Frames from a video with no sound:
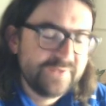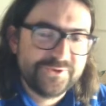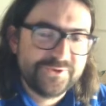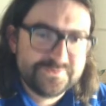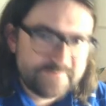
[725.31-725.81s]

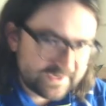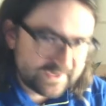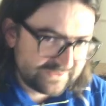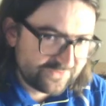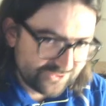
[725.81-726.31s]
those
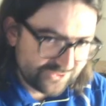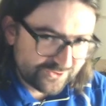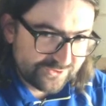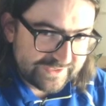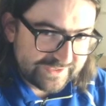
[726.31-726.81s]
massive
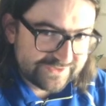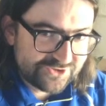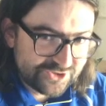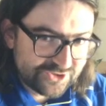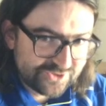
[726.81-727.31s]
structural and
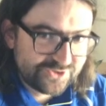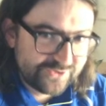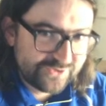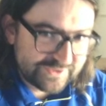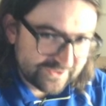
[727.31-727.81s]

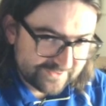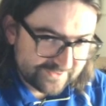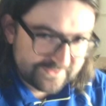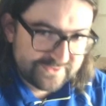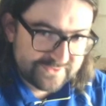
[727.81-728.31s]
institutional
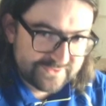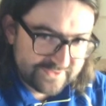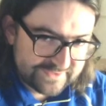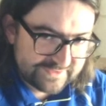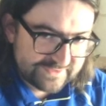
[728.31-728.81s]
injustices that
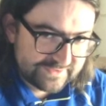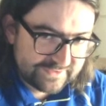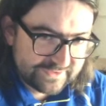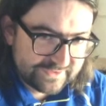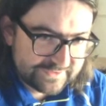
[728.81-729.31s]
exist in the
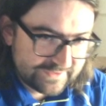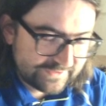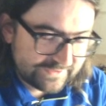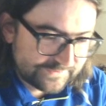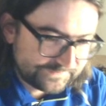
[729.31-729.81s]
United
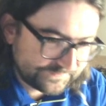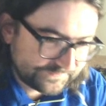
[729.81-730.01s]
Kingdom.